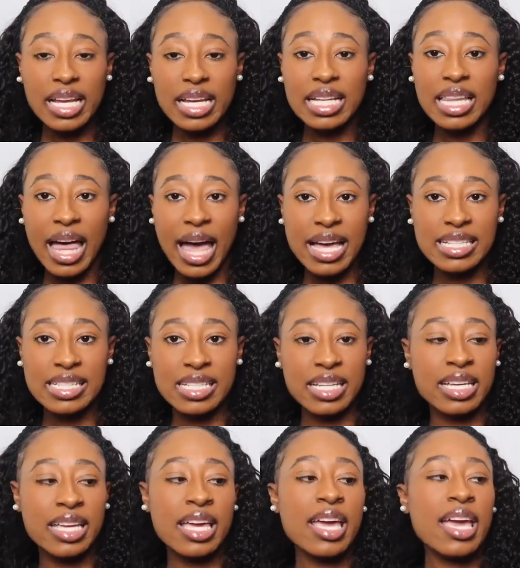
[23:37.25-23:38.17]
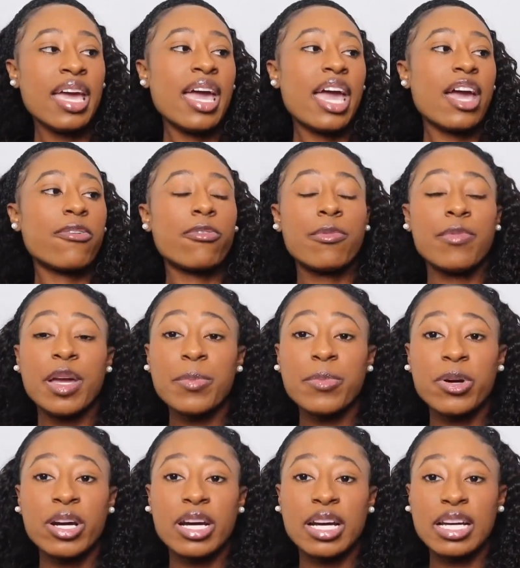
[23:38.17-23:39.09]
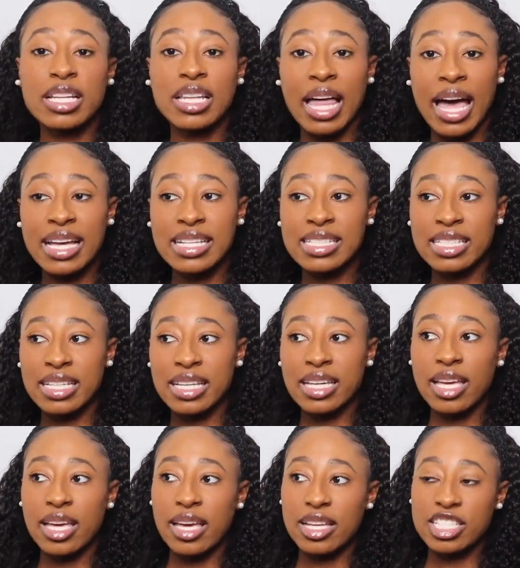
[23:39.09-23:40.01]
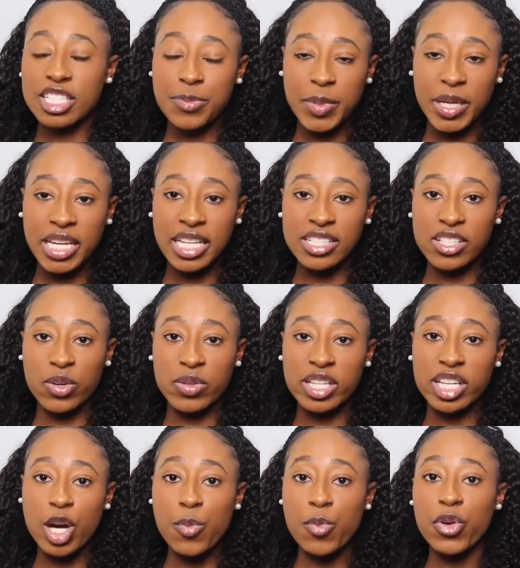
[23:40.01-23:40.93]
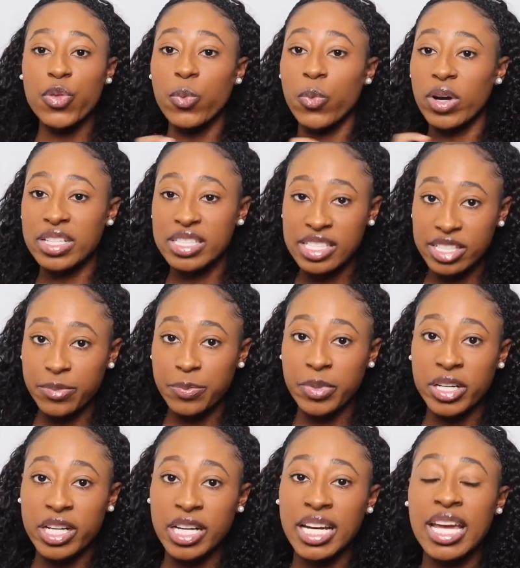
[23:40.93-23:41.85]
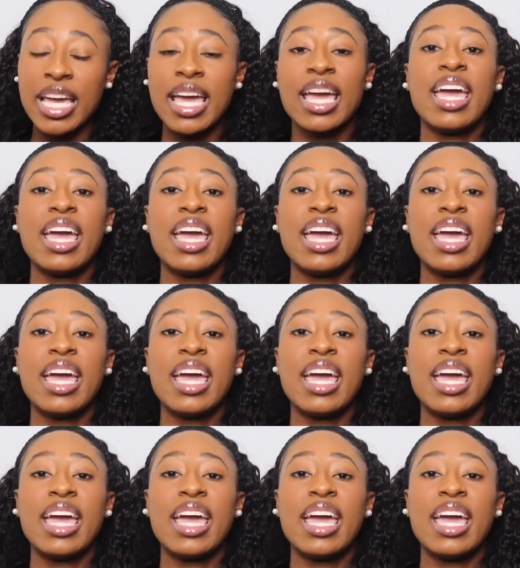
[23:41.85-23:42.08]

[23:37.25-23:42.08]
classic and remember classic speedies only come with one zipper